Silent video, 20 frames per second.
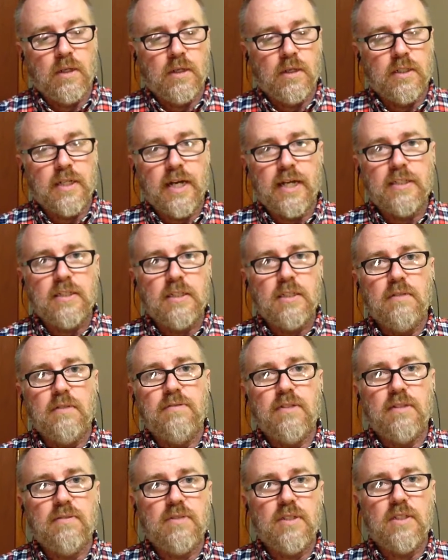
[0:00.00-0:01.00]

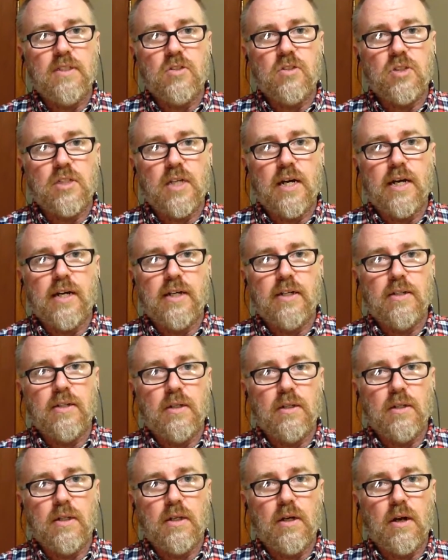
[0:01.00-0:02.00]
1950s
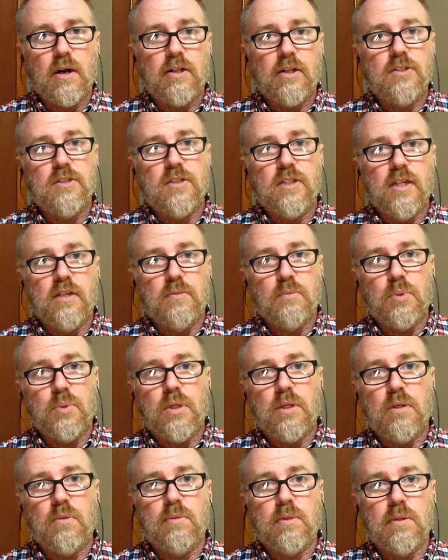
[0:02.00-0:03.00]
style
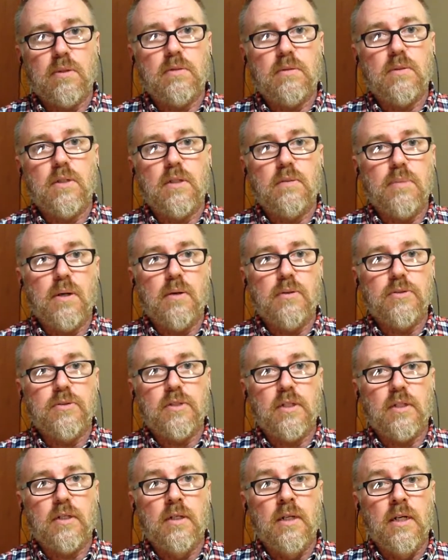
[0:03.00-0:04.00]
RCMP recruiting poster.
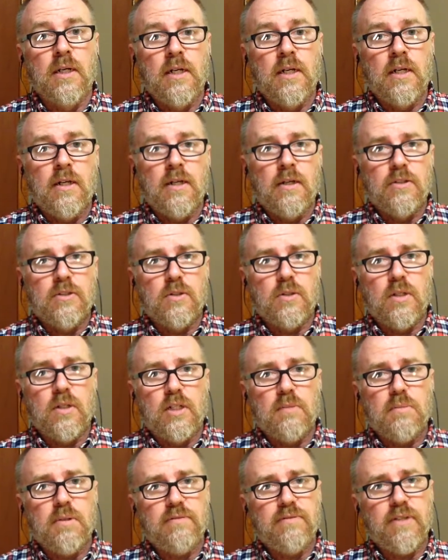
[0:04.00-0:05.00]
So a little
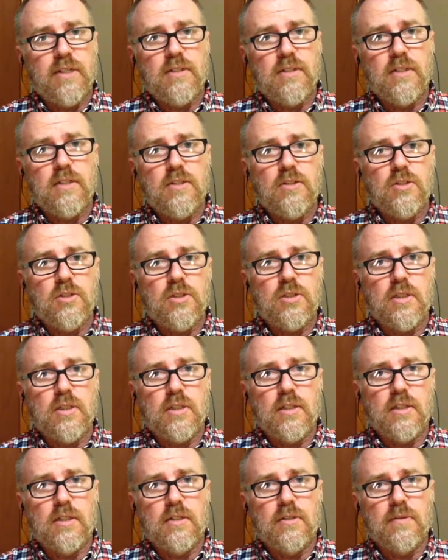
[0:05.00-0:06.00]
bit vintage,
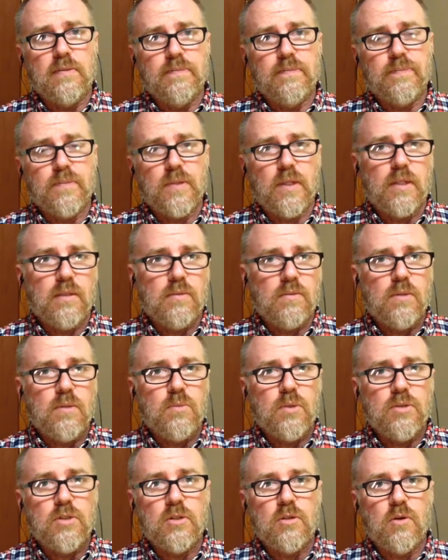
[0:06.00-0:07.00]
and
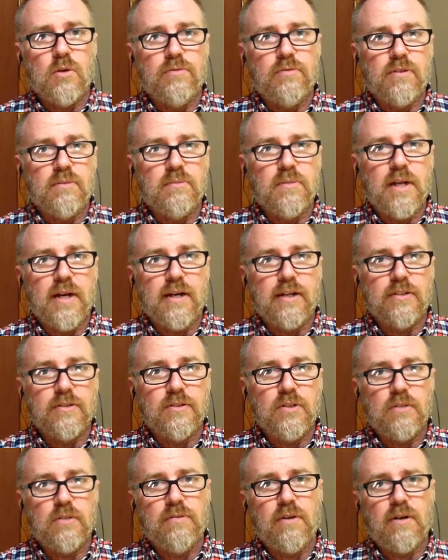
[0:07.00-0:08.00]
we'll just go from there.
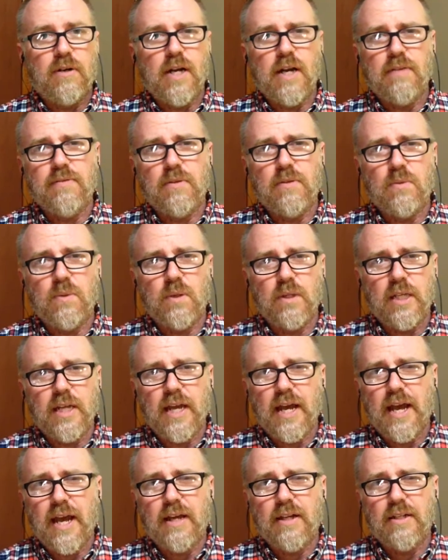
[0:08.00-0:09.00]
So far I haven't really
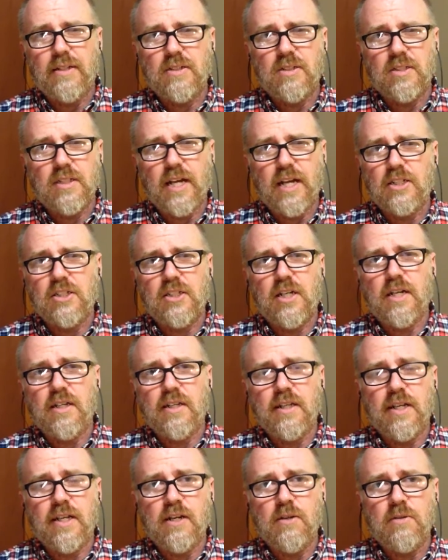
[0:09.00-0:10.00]
sketched
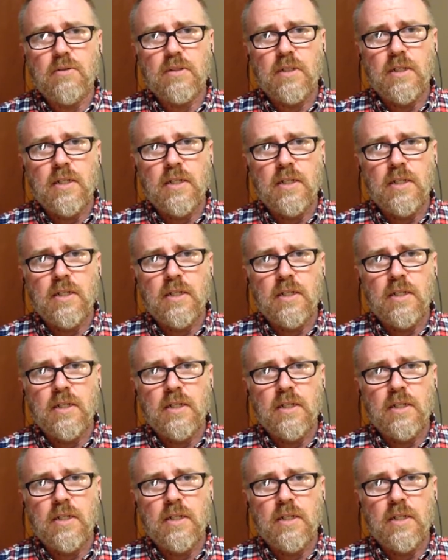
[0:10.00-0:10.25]
anything out,